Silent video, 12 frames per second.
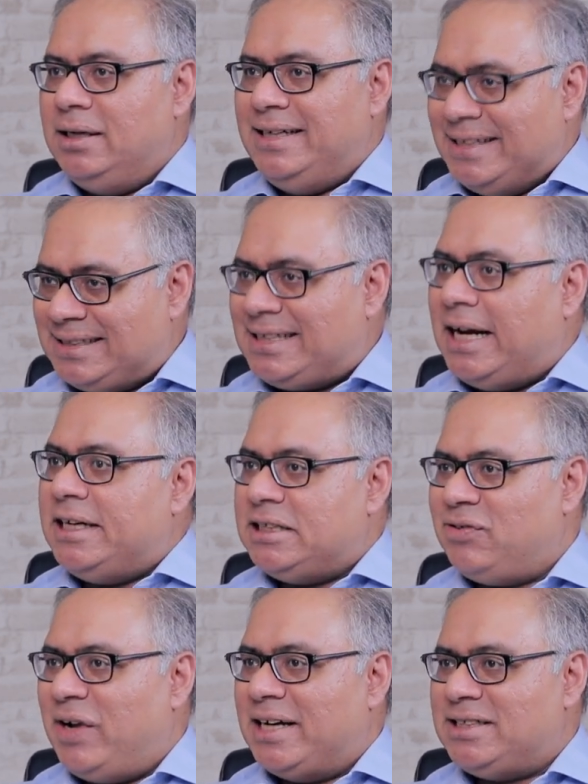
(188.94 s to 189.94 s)

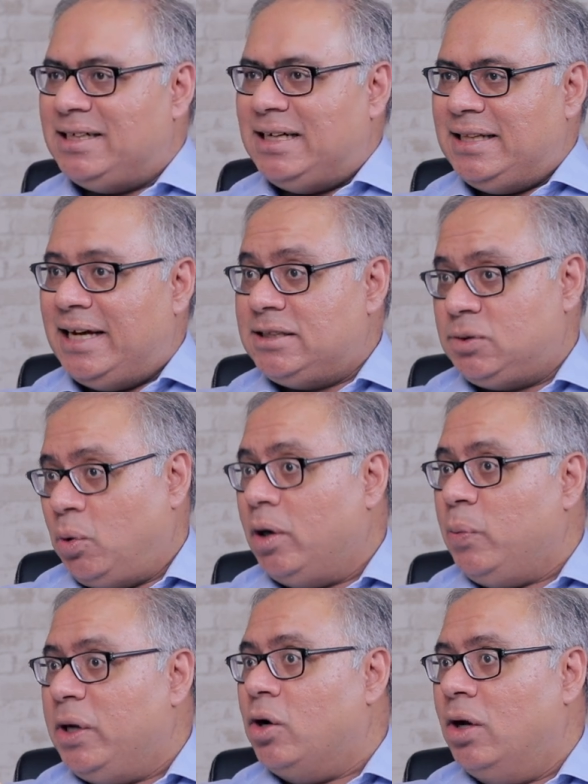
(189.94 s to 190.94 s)
dissatisfaction, and that's
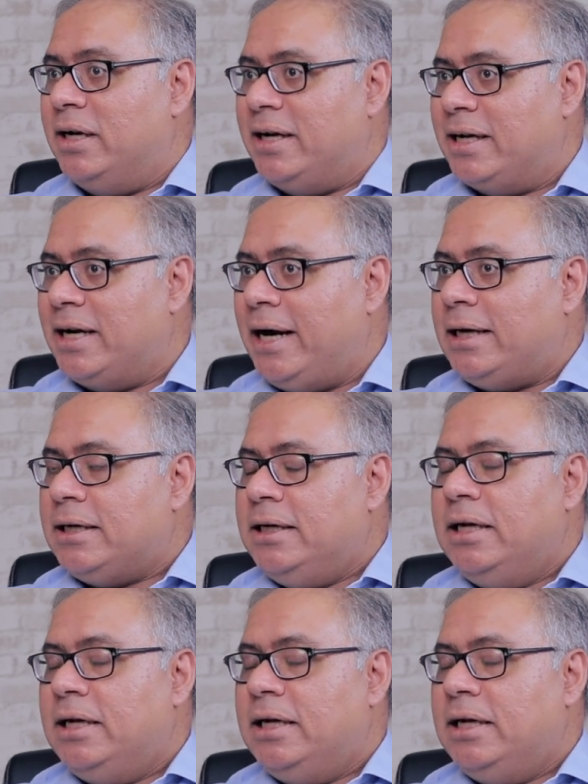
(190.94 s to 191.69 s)
what we call regret.